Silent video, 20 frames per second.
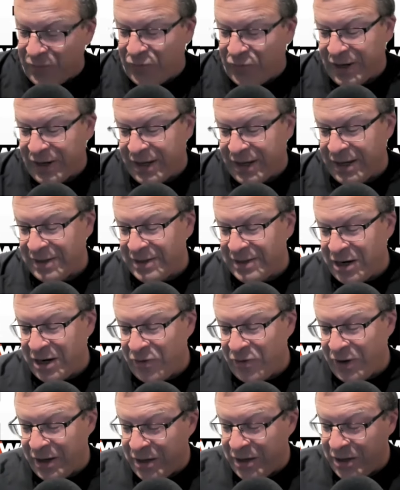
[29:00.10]
Frankie
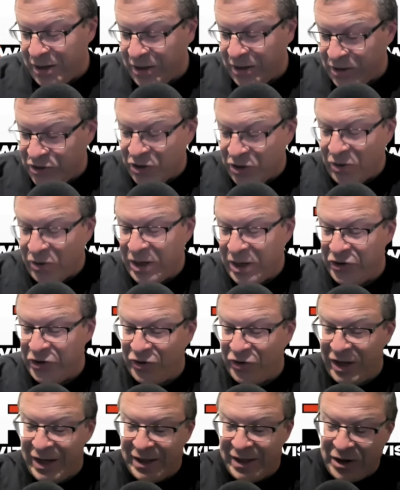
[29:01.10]
Kazarian, Joe
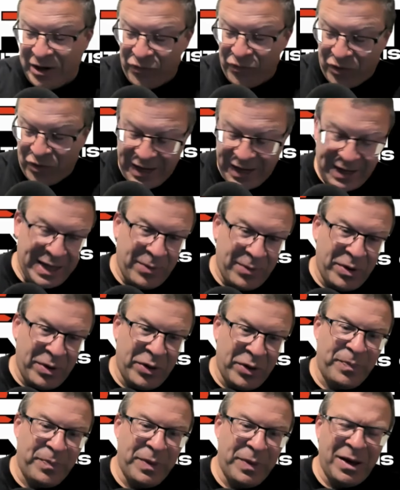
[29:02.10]
Hendry, and then Ryan
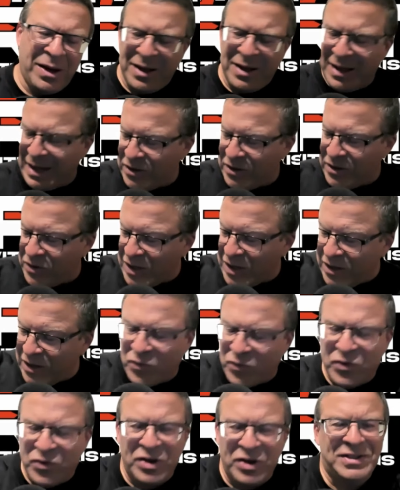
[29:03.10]
Nemeth. I know
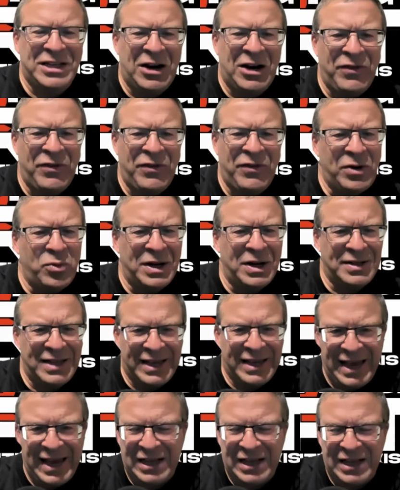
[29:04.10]
Kazarian wanted to
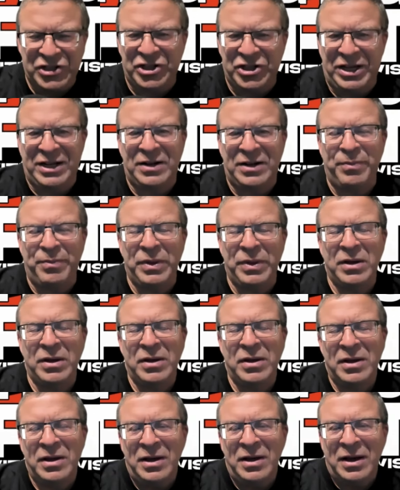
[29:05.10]
cash in.
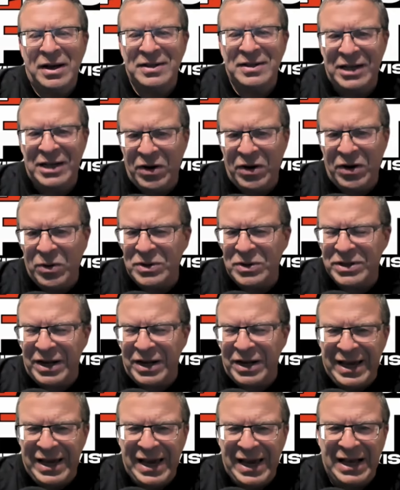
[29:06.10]
Kazarian was
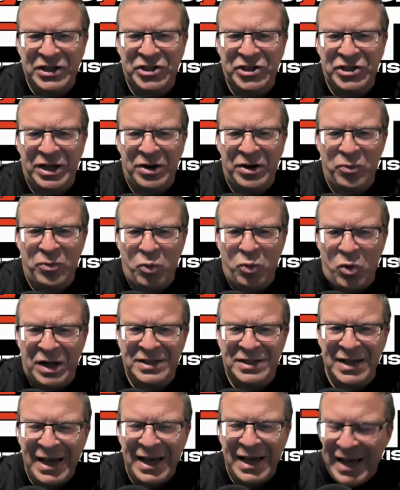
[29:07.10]
going to cash in
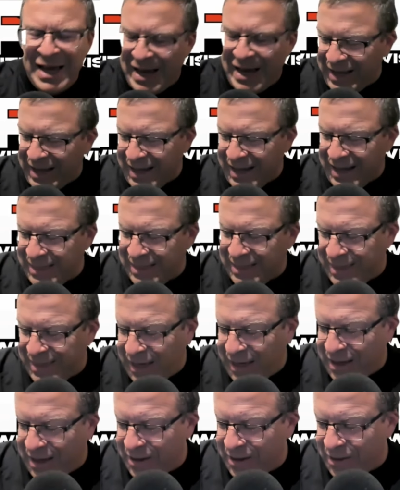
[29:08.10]
once. And I
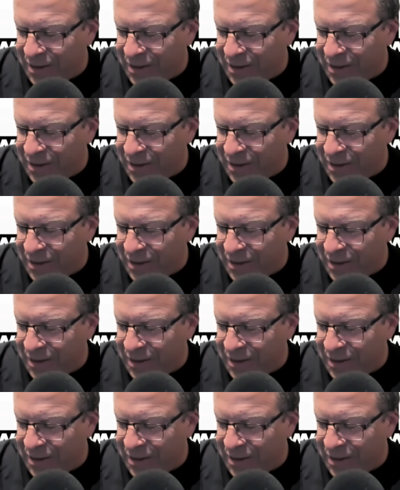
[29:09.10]
think